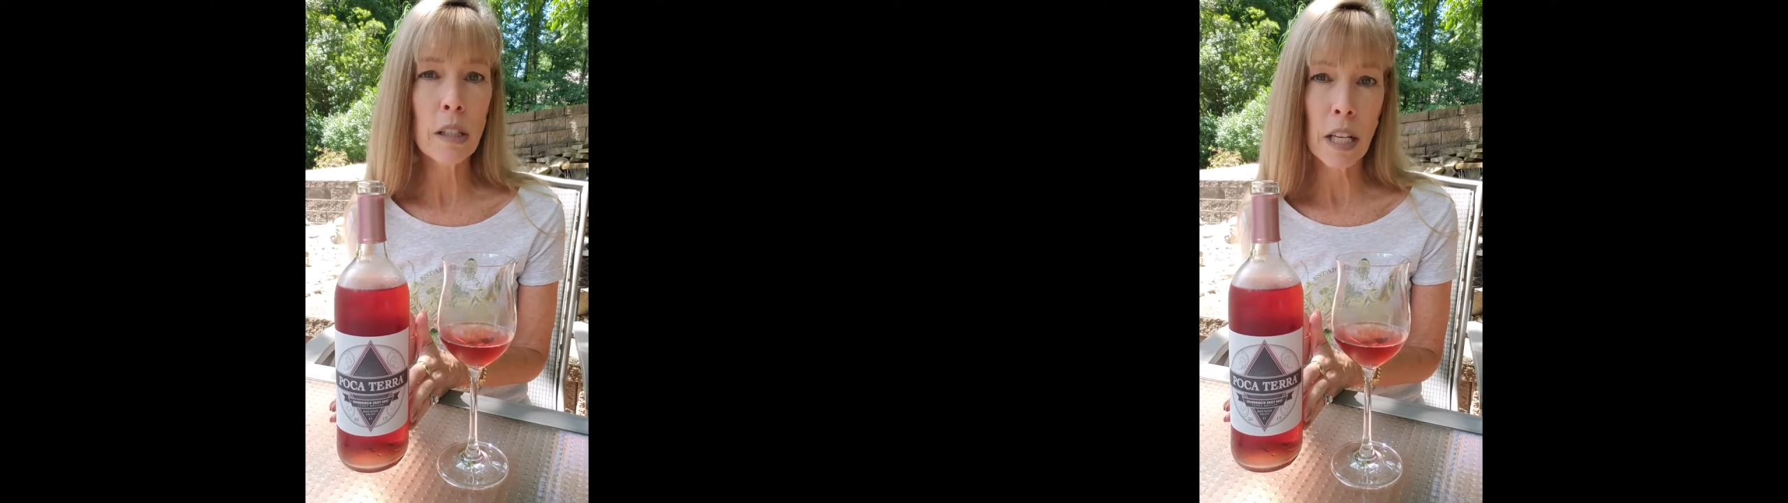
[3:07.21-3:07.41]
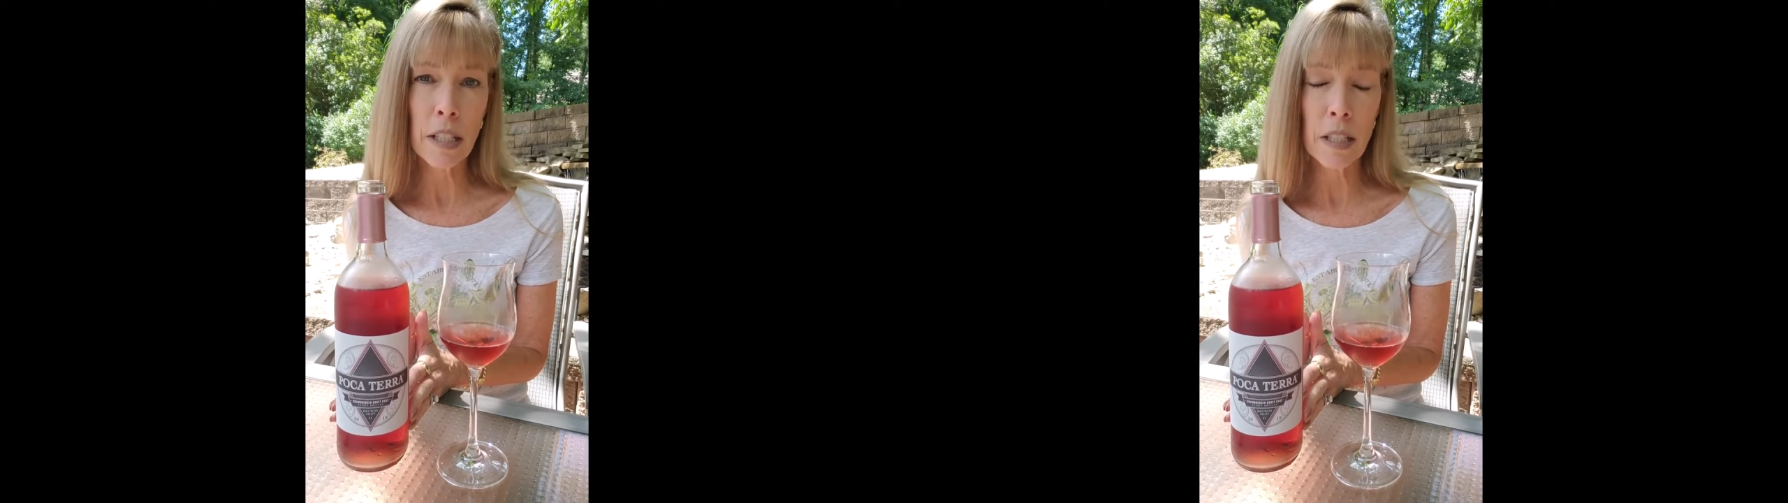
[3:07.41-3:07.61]

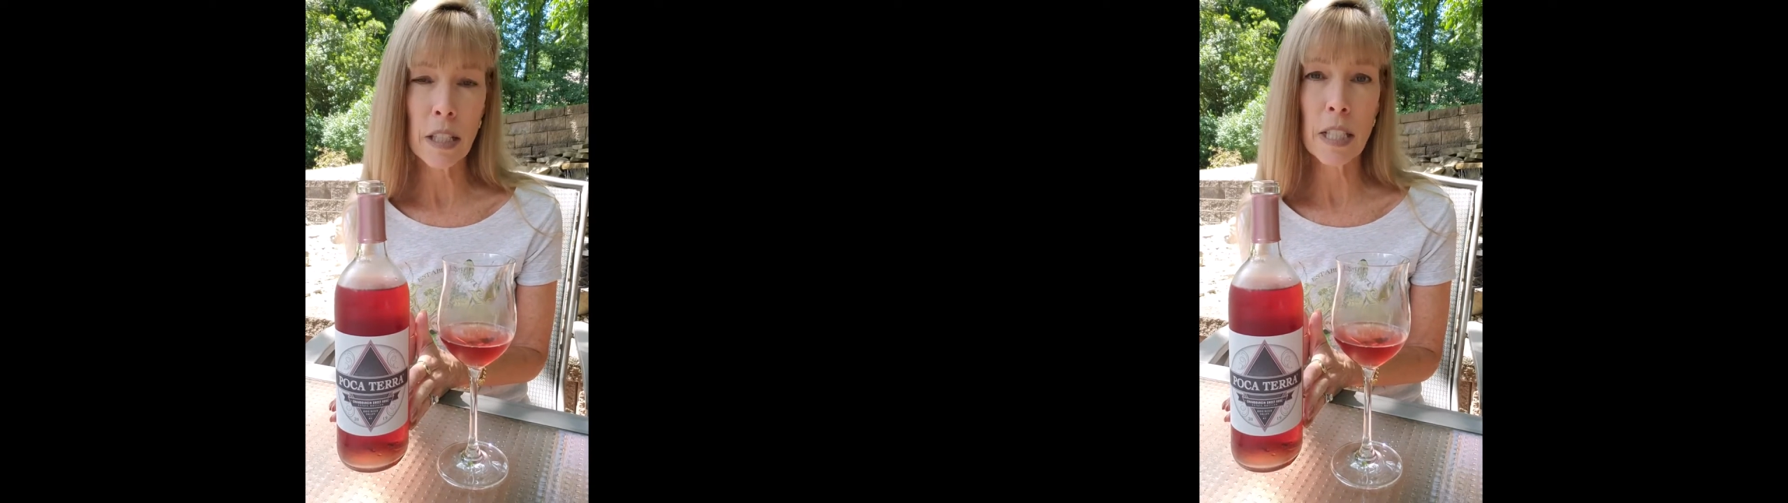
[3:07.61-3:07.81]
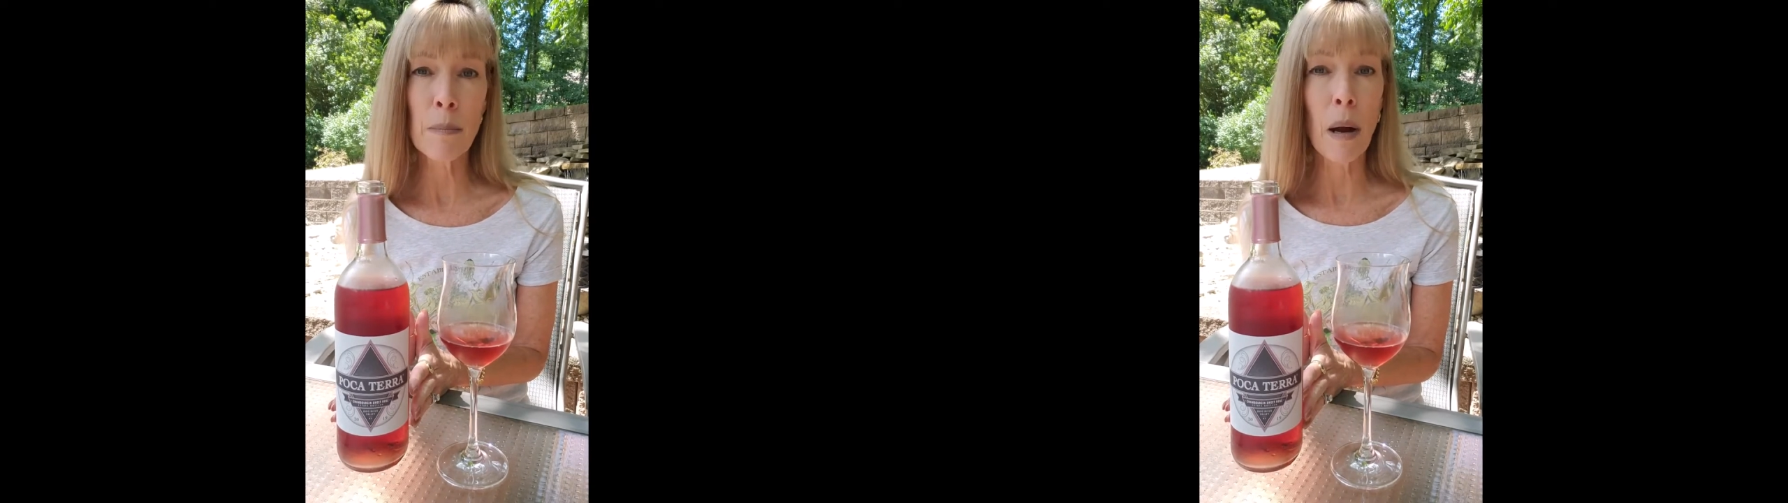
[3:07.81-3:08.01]

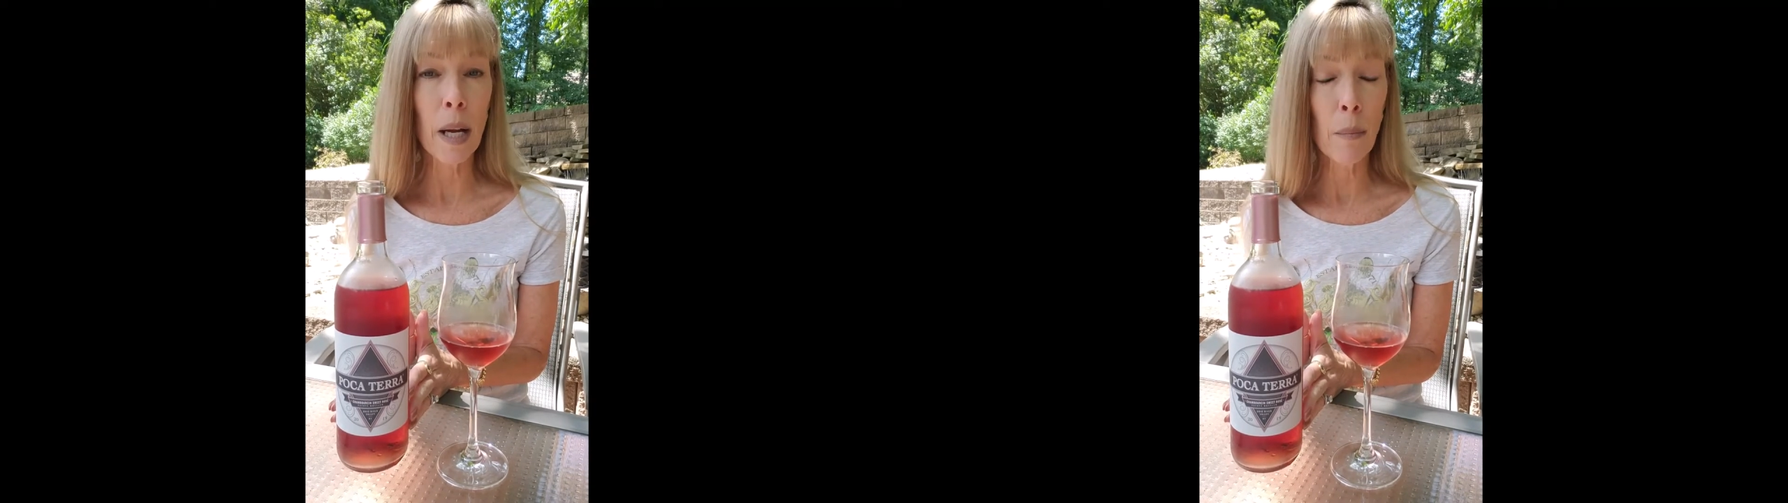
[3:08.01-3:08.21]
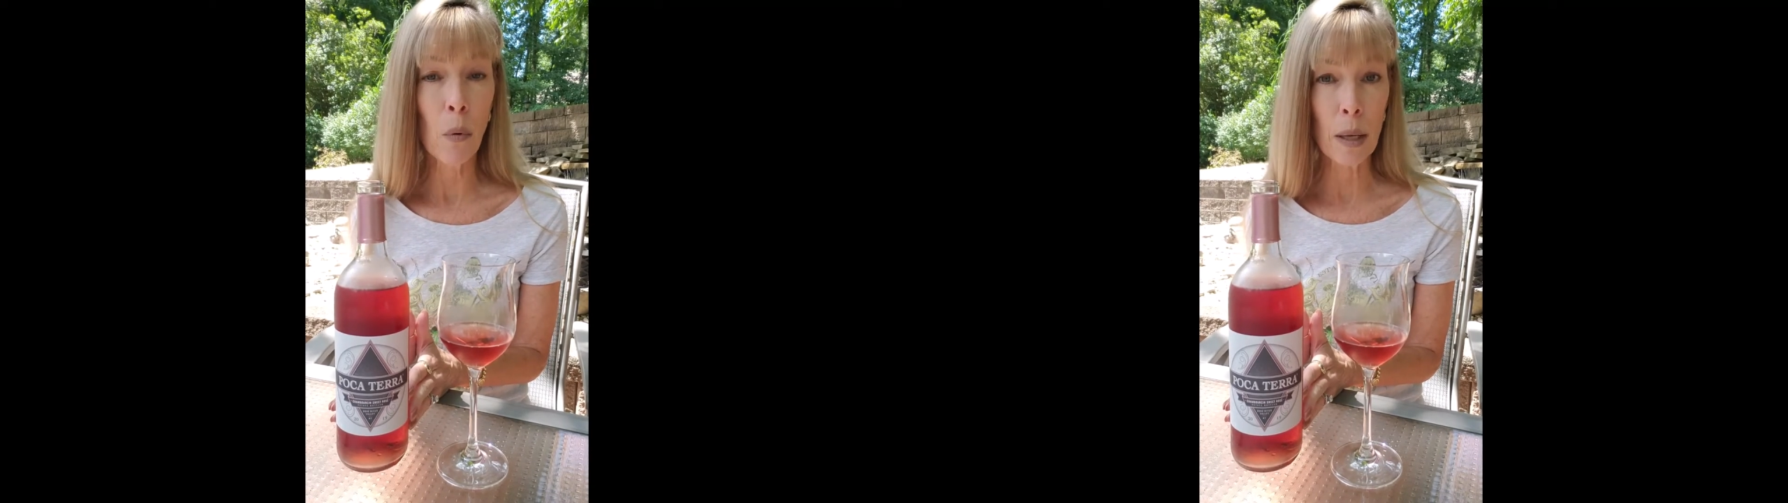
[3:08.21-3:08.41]
tastings by
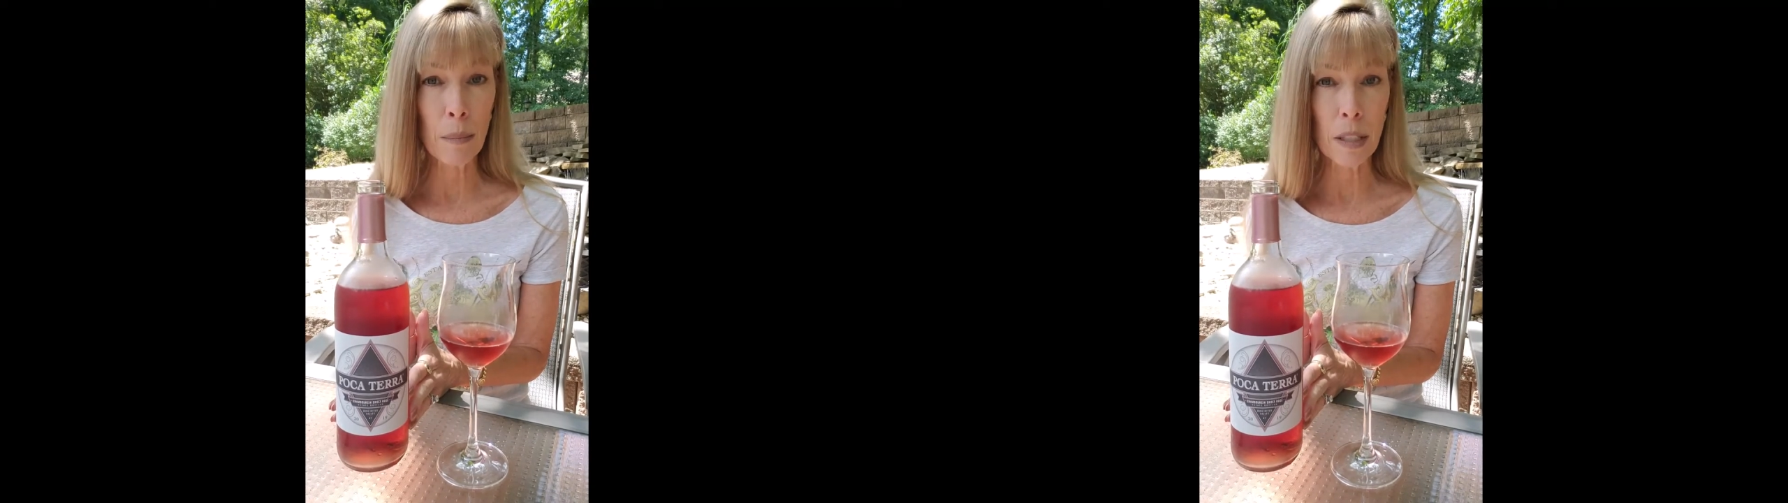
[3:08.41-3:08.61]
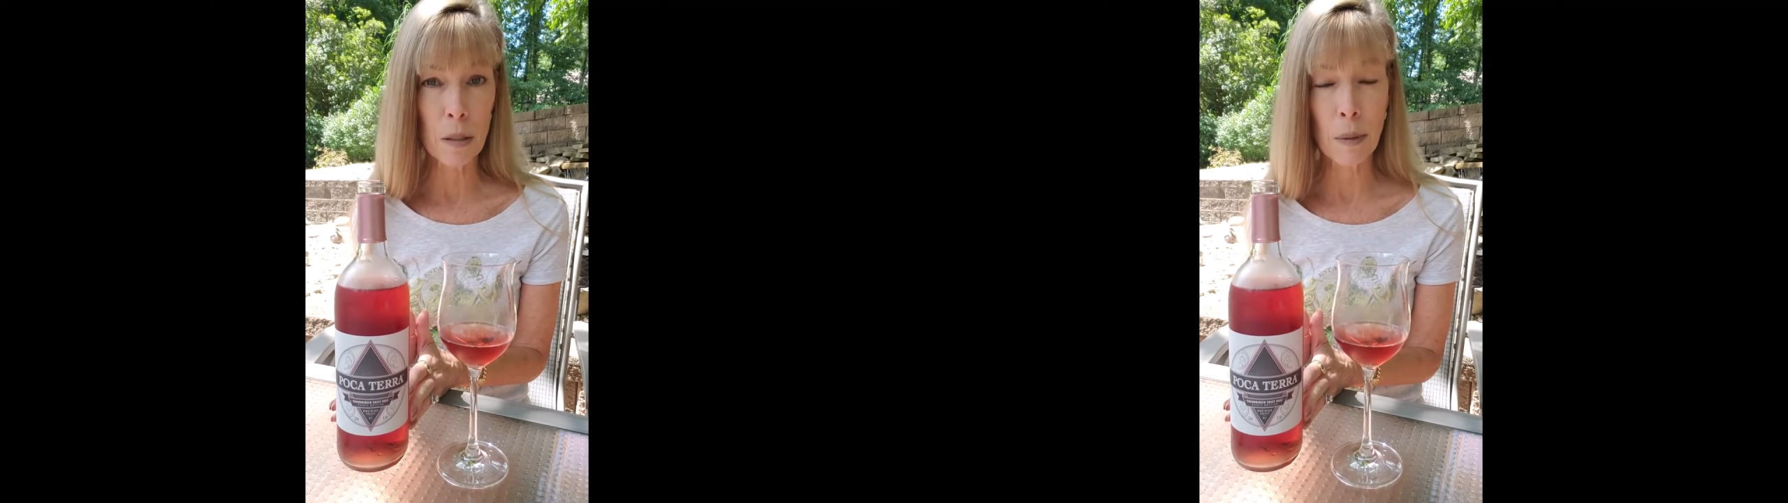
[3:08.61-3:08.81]
appointment